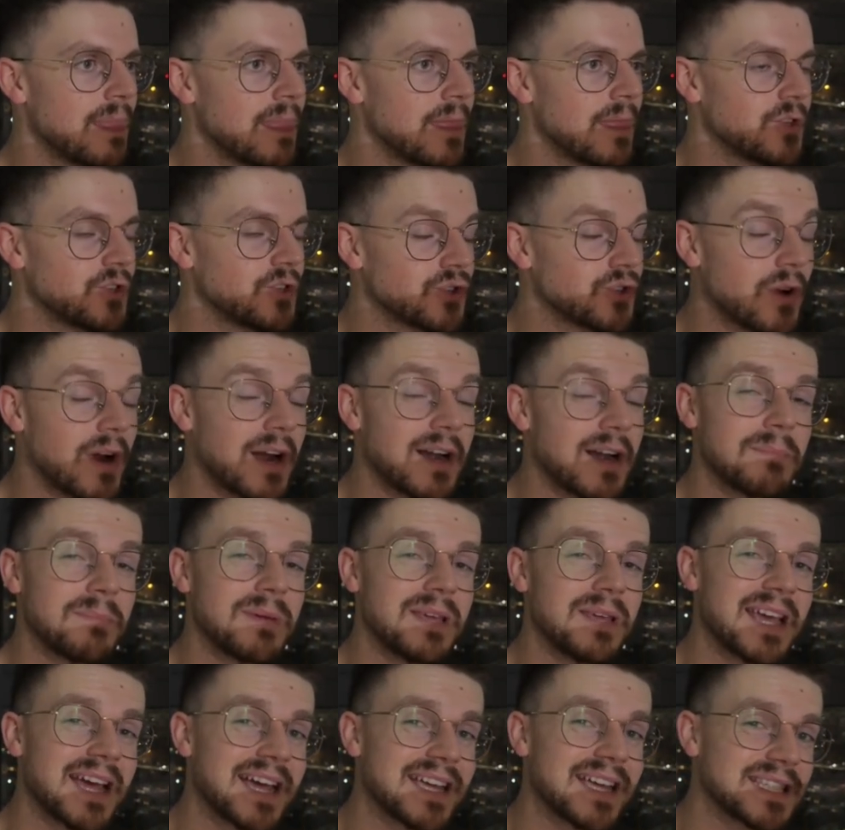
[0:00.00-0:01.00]
try to
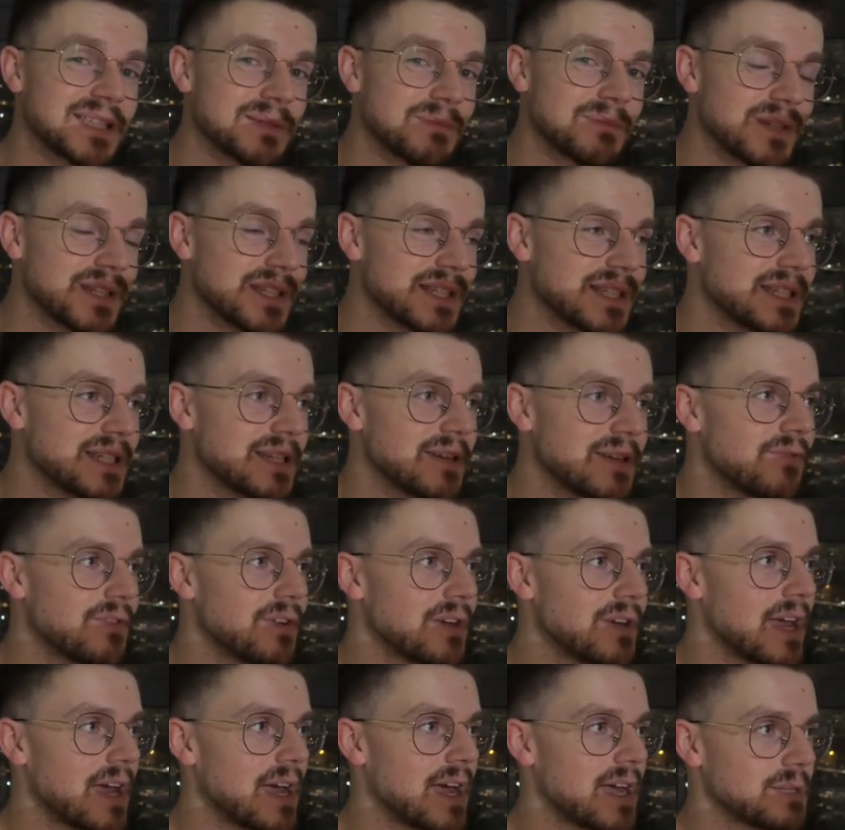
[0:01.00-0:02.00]
be as
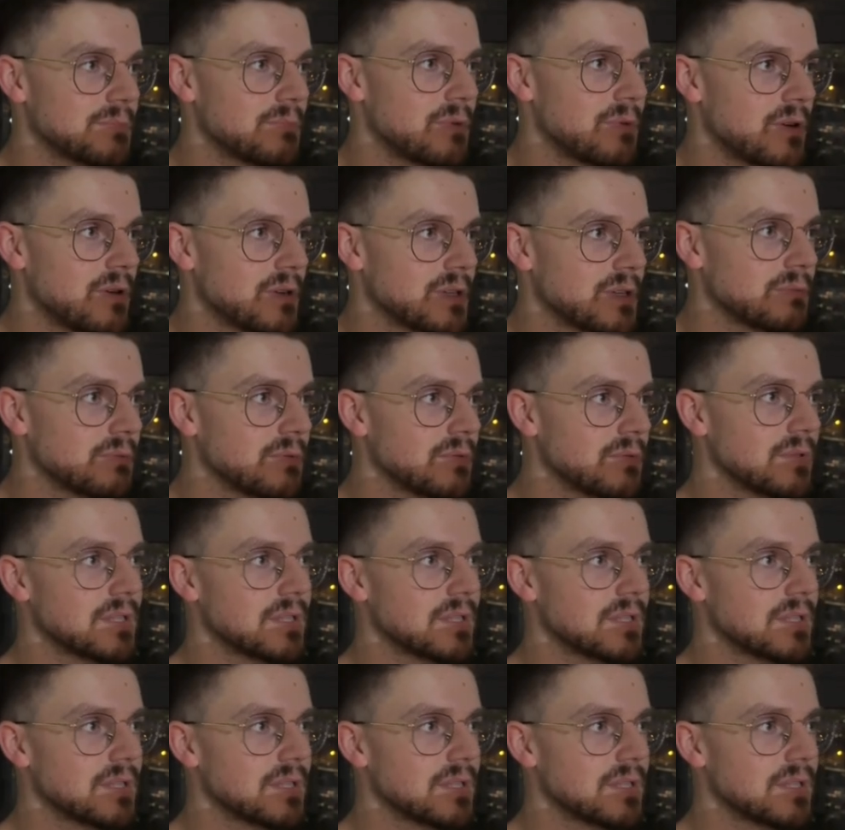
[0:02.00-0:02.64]
specific as possible.